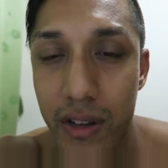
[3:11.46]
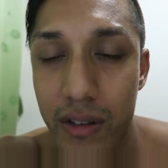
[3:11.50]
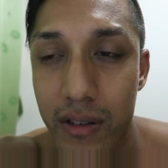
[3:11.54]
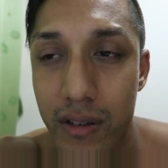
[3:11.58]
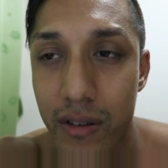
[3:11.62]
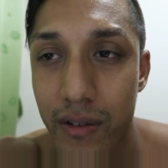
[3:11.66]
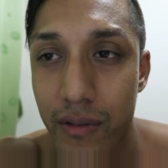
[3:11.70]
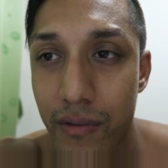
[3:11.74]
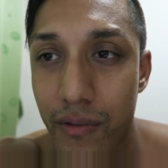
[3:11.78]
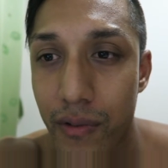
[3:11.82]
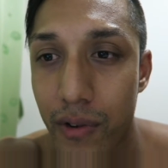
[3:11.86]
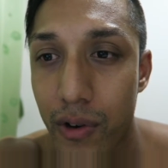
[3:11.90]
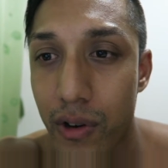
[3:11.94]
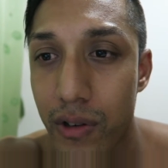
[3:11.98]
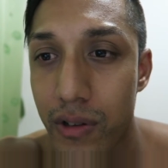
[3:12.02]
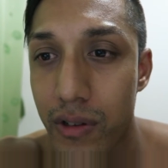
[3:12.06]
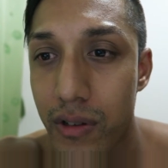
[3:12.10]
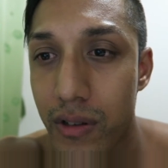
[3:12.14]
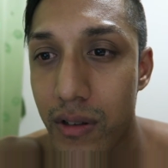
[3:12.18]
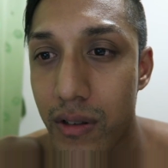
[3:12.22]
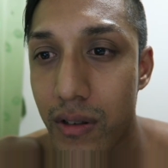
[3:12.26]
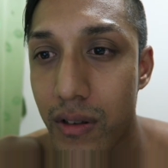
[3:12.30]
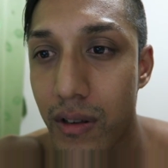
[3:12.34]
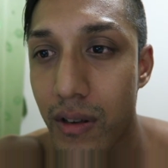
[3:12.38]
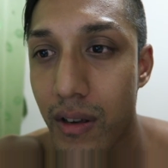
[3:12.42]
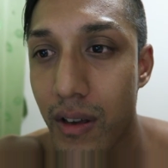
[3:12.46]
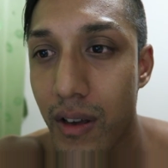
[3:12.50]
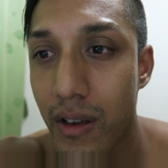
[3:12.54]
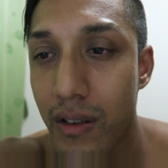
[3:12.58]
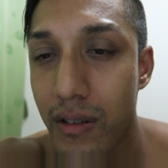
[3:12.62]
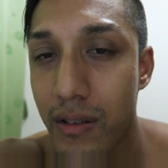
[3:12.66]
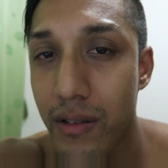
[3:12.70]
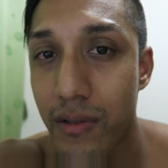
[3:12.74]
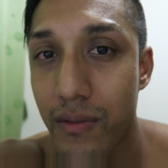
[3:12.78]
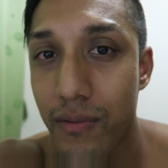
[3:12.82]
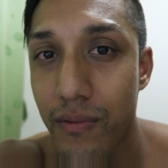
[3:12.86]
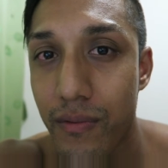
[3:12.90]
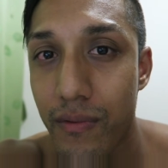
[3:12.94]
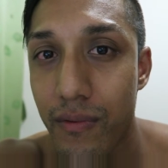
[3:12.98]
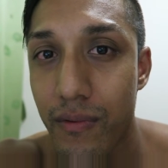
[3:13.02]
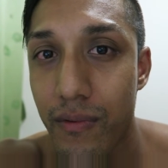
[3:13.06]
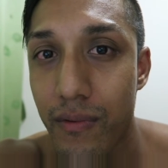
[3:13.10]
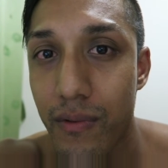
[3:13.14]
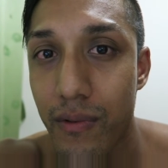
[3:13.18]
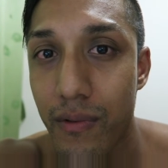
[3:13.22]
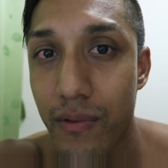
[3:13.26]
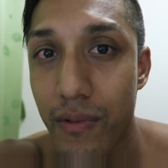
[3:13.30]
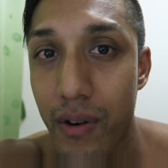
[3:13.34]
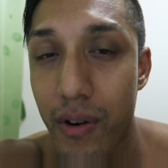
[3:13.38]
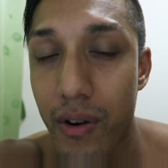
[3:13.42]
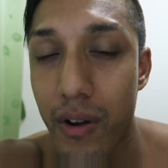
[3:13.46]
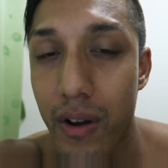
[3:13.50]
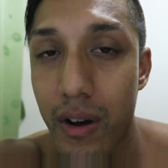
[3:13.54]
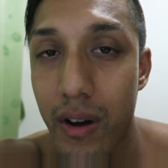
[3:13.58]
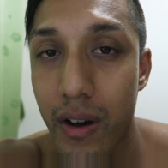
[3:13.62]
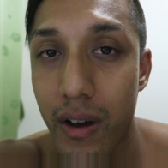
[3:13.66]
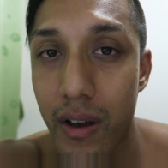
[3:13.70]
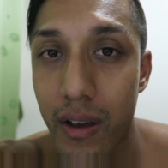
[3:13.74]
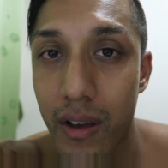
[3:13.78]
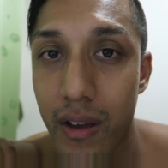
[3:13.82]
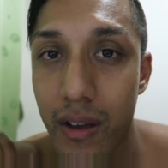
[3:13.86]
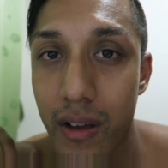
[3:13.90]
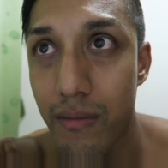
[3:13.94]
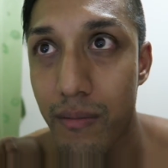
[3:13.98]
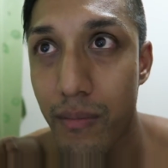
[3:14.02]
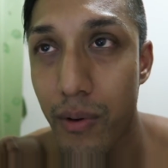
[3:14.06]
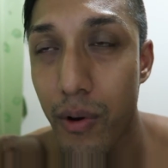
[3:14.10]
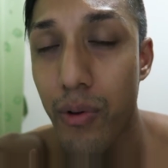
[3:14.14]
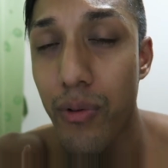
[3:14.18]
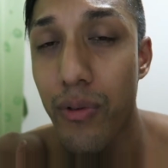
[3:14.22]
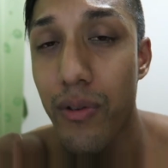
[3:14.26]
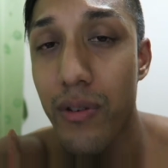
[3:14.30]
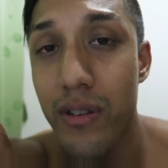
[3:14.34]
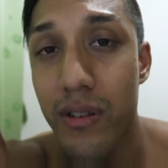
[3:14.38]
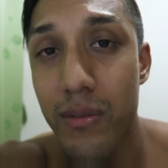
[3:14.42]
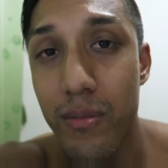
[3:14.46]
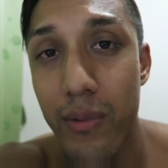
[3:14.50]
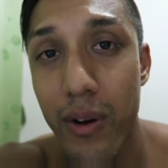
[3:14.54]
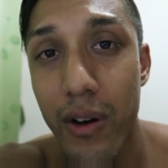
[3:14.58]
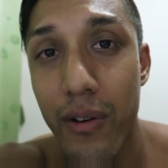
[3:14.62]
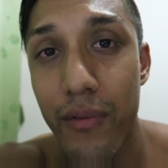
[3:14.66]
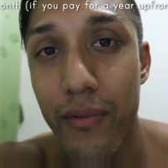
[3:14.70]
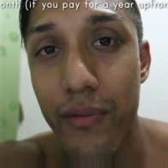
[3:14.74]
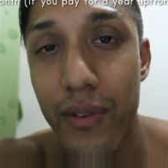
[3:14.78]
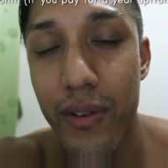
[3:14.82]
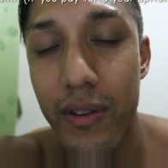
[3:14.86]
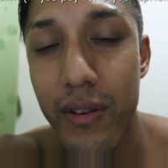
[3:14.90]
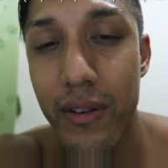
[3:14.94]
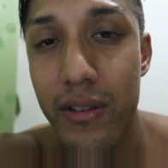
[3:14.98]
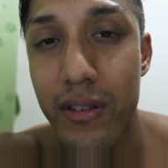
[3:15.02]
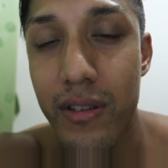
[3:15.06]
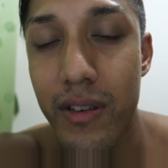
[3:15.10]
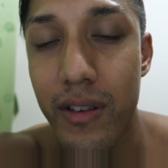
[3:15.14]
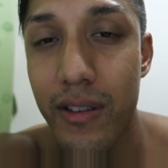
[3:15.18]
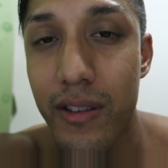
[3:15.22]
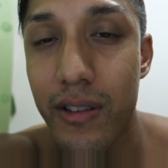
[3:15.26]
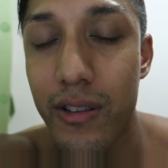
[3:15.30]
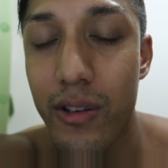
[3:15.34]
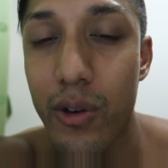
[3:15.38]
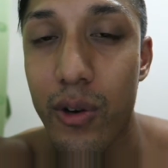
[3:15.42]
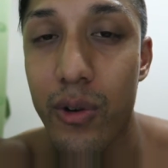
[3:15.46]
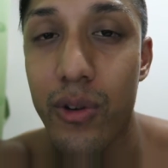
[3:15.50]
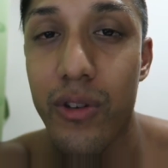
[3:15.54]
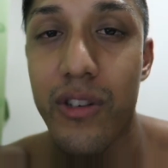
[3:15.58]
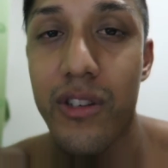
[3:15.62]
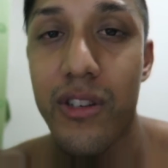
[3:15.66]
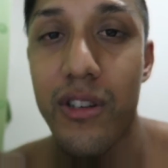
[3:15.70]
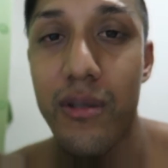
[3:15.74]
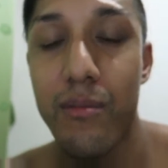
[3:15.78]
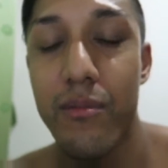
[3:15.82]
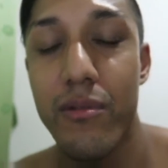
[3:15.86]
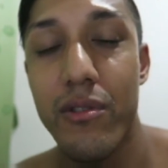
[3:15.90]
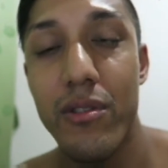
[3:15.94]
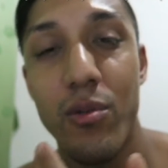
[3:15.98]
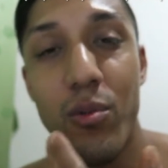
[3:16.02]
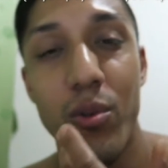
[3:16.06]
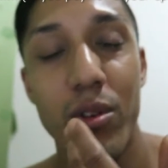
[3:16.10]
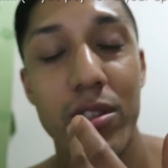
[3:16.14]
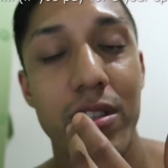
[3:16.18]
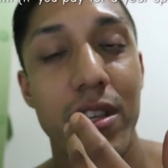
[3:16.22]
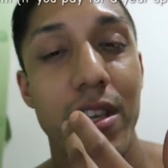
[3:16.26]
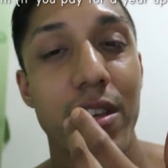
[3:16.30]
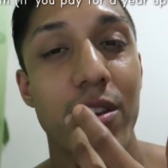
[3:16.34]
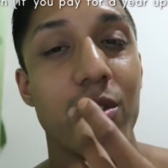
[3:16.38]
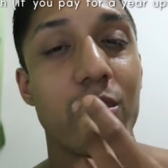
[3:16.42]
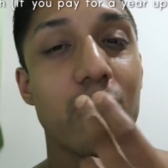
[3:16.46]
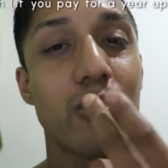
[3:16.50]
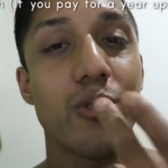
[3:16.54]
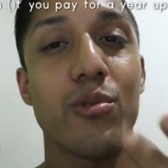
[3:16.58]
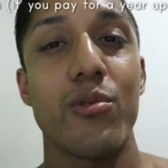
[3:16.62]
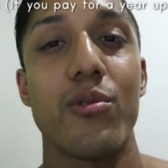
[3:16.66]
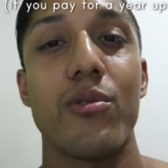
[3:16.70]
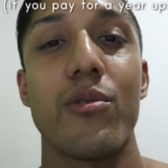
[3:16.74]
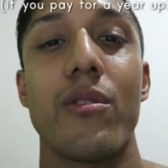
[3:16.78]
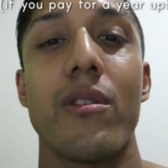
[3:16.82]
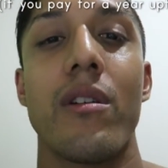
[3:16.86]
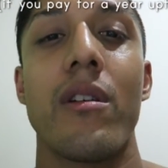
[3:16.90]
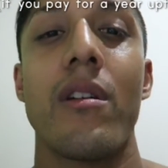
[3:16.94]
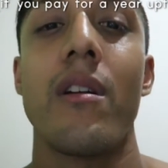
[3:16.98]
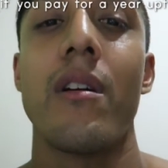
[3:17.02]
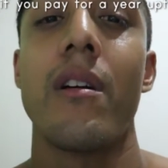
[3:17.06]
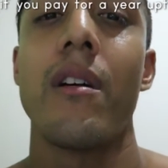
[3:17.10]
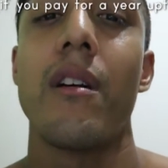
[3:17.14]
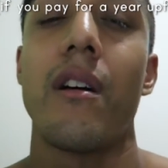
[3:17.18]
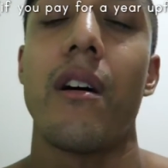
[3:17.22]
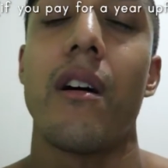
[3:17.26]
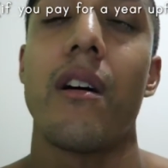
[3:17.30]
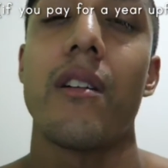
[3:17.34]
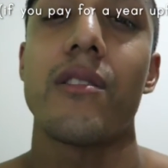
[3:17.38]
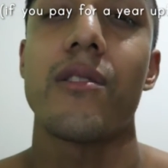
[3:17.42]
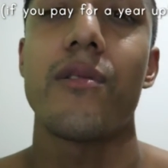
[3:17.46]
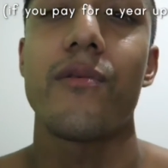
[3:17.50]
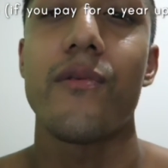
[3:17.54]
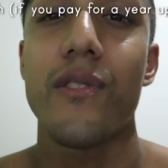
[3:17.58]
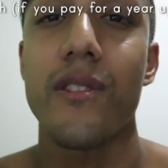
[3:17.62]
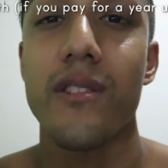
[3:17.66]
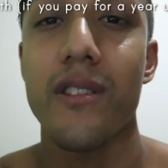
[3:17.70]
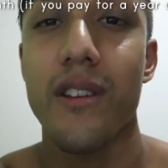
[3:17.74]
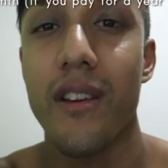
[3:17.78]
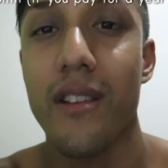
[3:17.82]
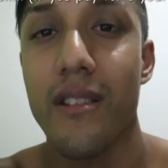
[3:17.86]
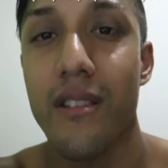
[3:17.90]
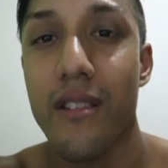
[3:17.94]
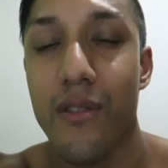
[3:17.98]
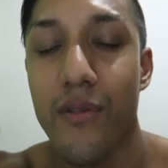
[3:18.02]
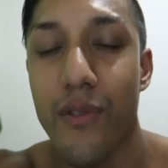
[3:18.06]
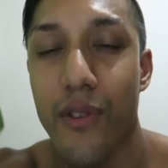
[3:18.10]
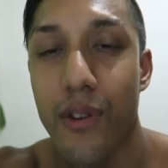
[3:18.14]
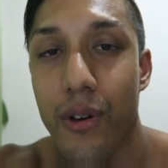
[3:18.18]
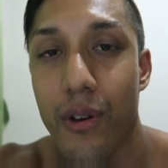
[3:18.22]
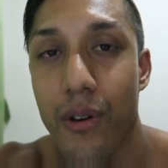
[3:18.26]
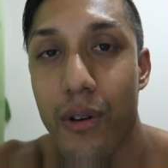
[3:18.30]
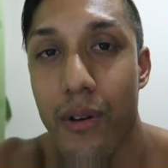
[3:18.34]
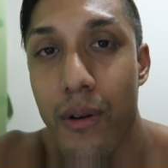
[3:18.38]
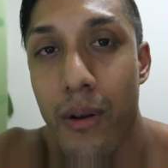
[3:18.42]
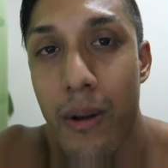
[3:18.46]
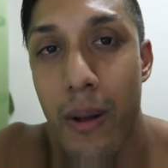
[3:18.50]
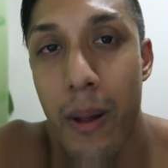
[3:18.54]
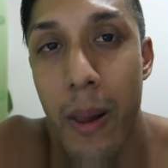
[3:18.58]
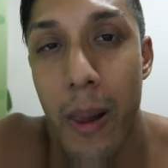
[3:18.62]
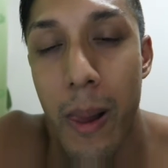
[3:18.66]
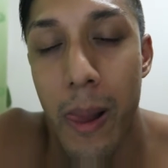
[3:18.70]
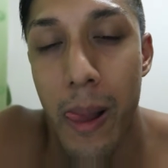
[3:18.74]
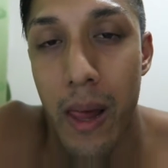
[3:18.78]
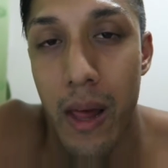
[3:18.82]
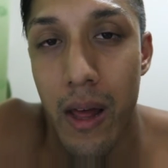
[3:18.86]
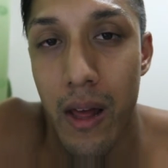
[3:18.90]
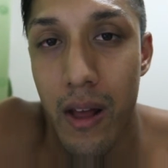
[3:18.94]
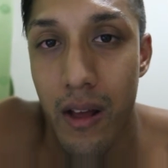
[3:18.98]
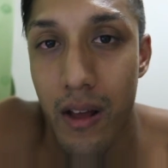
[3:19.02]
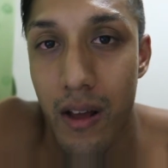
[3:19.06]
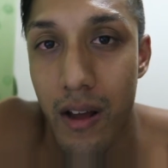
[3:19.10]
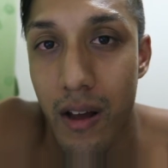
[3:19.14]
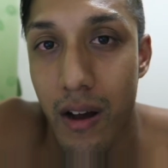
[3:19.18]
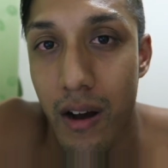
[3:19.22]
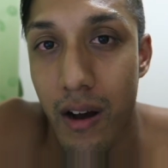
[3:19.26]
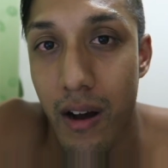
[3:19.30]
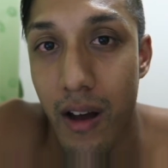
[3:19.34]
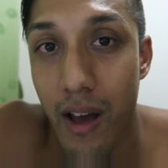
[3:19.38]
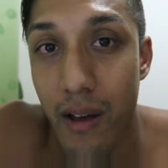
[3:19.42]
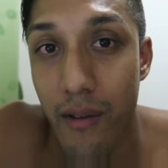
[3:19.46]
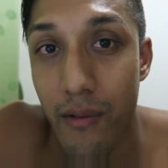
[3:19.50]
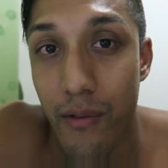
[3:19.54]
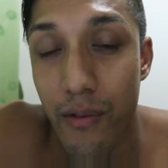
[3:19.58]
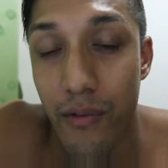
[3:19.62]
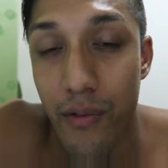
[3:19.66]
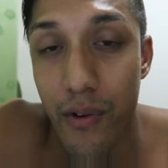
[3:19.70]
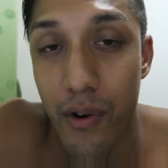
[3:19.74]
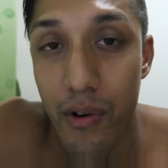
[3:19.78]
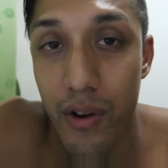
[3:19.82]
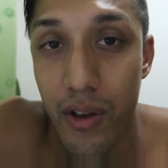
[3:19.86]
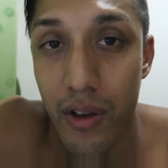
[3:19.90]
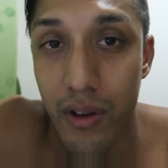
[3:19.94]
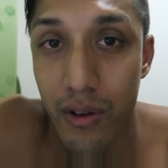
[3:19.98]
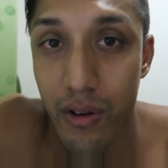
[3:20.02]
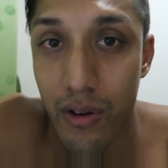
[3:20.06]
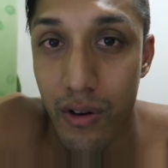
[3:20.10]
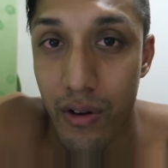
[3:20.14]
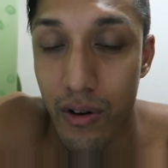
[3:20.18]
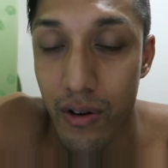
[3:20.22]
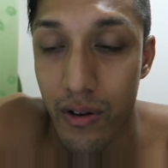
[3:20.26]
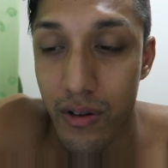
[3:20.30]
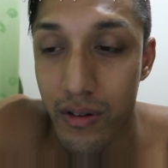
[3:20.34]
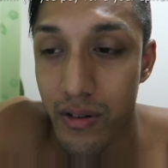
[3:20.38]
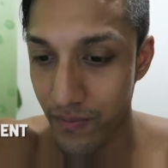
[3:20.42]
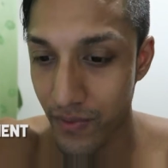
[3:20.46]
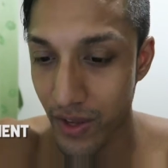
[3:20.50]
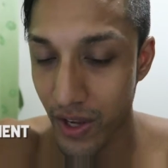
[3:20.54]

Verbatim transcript: Active cost, it's very high. Both the Smart Fitness and the Tony's gyms, the ones that you saw us visit in this video, have a very good cost.